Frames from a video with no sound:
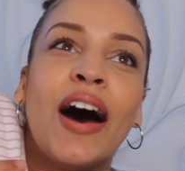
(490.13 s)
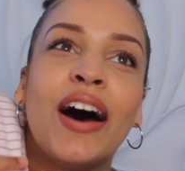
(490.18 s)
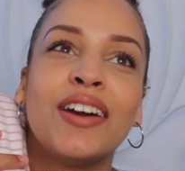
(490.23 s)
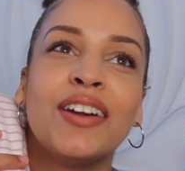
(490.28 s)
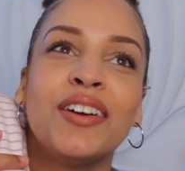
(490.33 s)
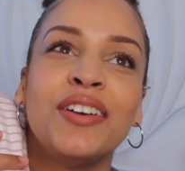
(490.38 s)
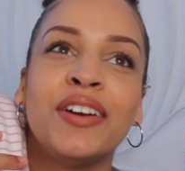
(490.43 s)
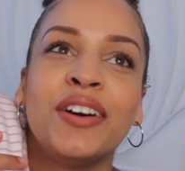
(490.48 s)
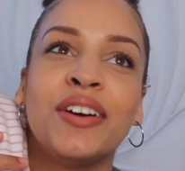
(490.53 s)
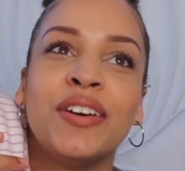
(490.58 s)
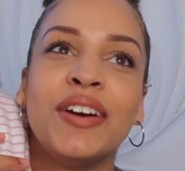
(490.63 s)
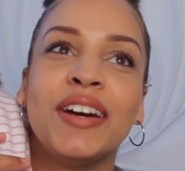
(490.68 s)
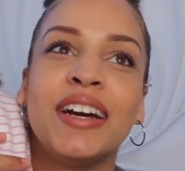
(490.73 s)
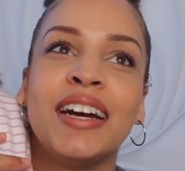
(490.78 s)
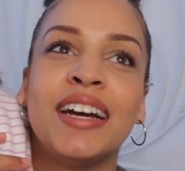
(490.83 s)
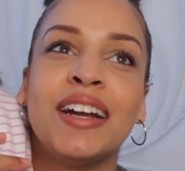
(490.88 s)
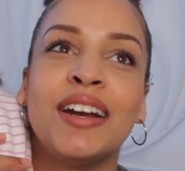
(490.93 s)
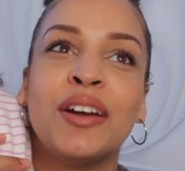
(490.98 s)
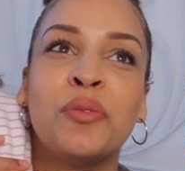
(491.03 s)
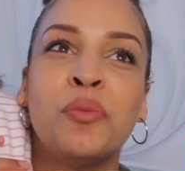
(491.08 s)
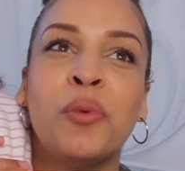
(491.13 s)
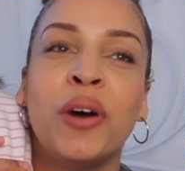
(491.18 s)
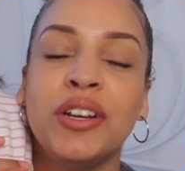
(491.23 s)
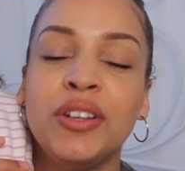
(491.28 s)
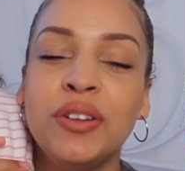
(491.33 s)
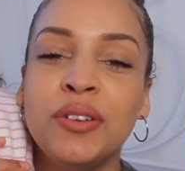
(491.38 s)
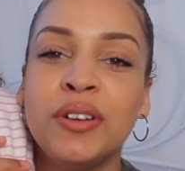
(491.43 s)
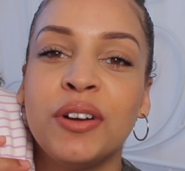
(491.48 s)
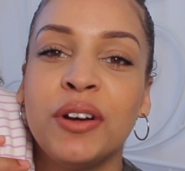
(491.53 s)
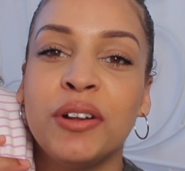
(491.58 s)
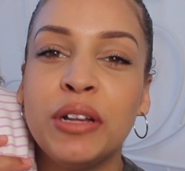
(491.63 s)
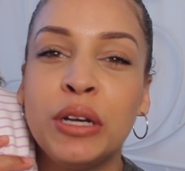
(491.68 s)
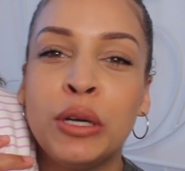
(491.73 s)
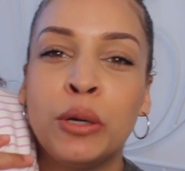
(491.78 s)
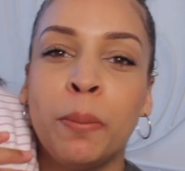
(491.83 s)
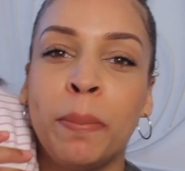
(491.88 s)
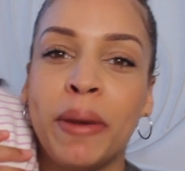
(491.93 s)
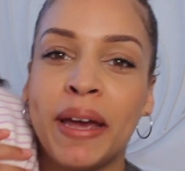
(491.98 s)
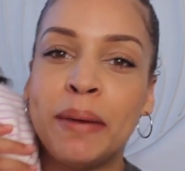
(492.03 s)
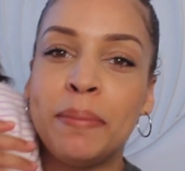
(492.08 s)
I don't know, when you know that
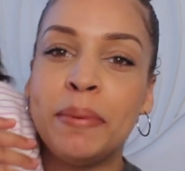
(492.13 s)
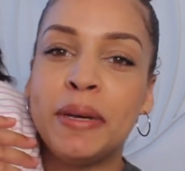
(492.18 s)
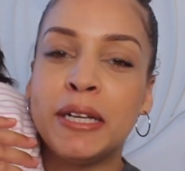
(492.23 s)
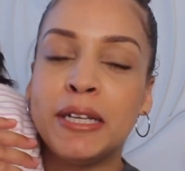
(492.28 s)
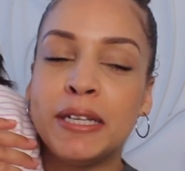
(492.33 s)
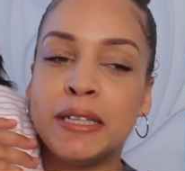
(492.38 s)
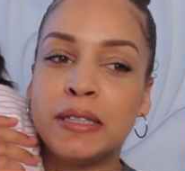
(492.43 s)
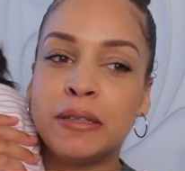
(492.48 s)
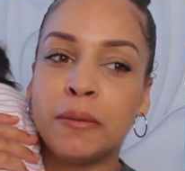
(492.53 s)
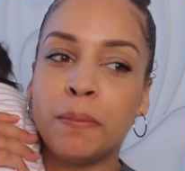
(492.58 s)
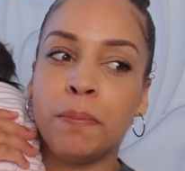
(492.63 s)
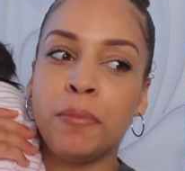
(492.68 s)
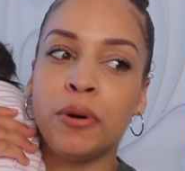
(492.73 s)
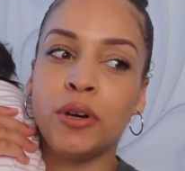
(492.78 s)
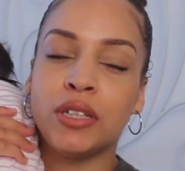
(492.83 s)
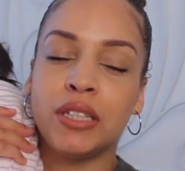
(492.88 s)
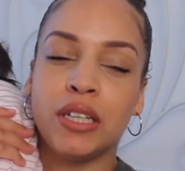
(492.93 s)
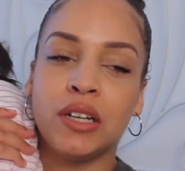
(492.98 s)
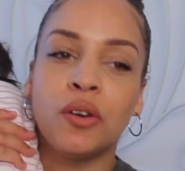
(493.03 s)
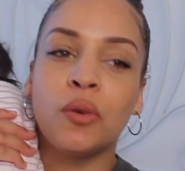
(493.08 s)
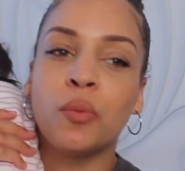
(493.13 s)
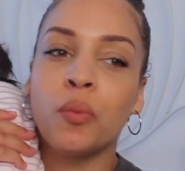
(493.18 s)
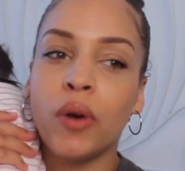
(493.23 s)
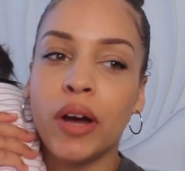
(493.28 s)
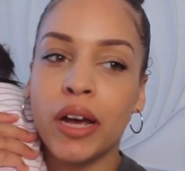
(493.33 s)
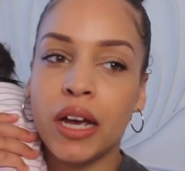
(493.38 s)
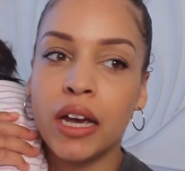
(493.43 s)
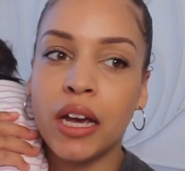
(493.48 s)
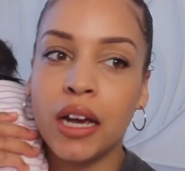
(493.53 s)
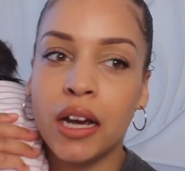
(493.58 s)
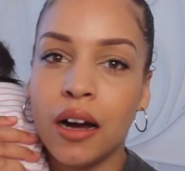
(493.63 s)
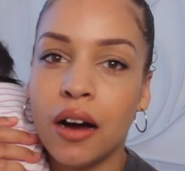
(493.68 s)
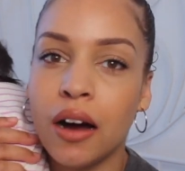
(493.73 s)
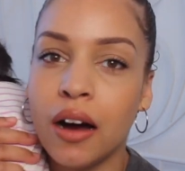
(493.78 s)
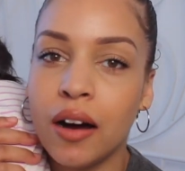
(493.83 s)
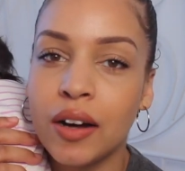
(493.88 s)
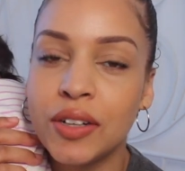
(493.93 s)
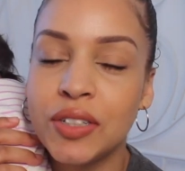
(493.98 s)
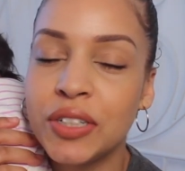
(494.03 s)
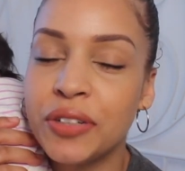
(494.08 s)
your baby's putting on weight,
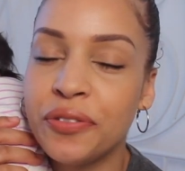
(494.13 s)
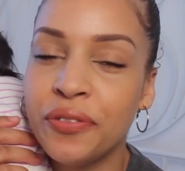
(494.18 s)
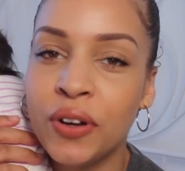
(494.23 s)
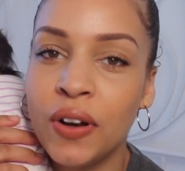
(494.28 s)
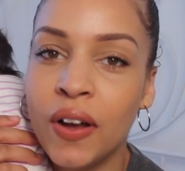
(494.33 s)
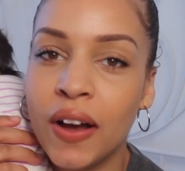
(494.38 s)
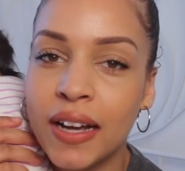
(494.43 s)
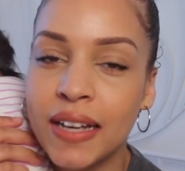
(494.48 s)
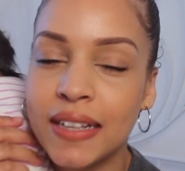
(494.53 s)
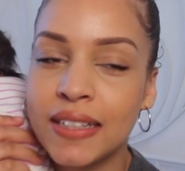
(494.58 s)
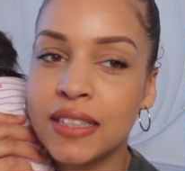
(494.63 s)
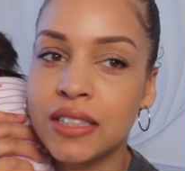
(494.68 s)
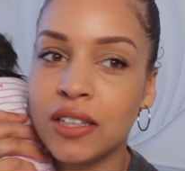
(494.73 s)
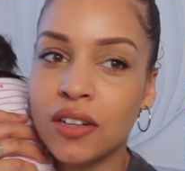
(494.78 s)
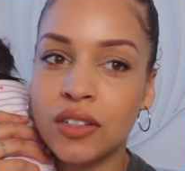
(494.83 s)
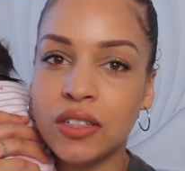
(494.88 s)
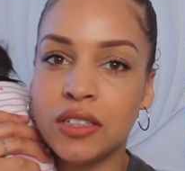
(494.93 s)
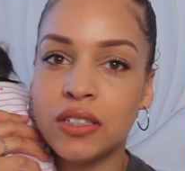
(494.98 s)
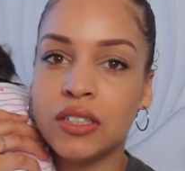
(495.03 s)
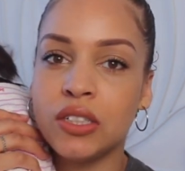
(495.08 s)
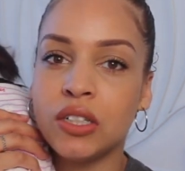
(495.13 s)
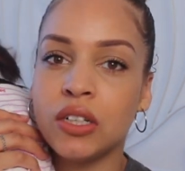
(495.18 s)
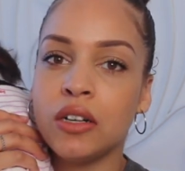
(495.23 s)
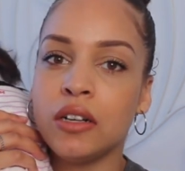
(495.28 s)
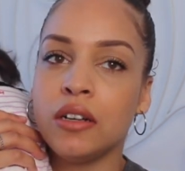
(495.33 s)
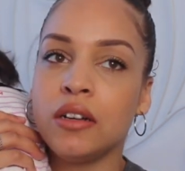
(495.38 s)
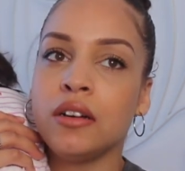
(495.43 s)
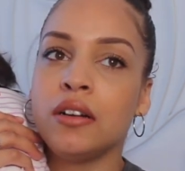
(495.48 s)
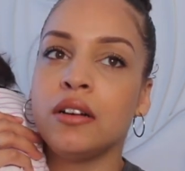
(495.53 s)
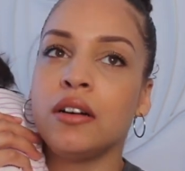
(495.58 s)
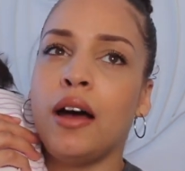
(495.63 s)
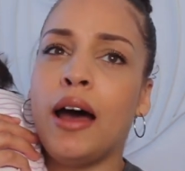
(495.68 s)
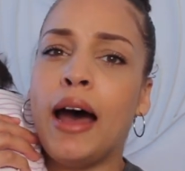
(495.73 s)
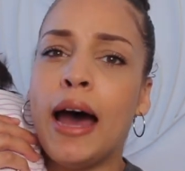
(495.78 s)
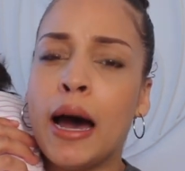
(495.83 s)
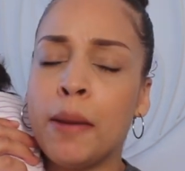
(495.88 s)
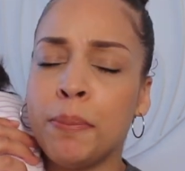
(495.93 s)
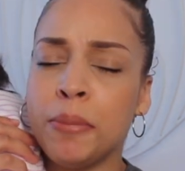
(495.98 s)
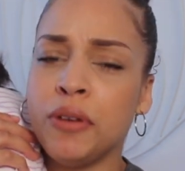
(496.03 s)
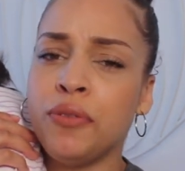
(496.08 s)
I just feel like it's such a
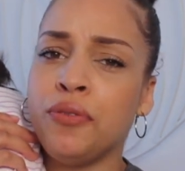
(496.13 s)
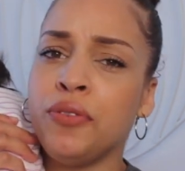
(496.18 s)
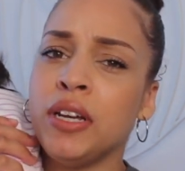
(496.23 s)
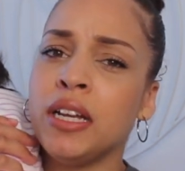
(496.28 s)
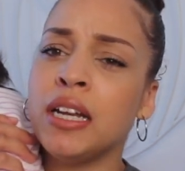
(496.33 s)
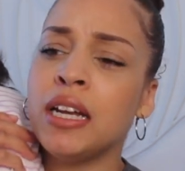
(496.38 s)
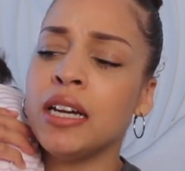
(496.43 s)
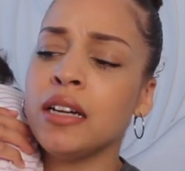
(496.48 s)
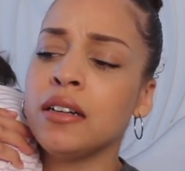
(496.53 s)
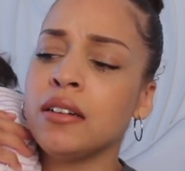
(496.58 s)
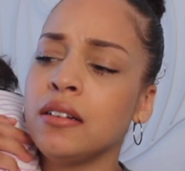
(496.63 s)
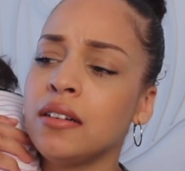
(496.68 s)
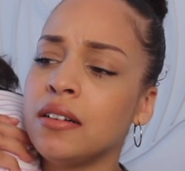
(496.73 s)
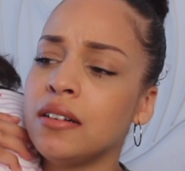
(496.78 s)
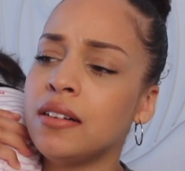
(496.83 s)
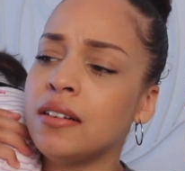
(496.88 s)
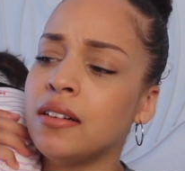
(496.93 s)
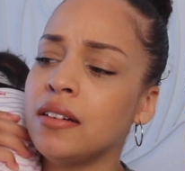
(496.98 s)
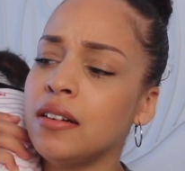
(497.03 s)
happy feeling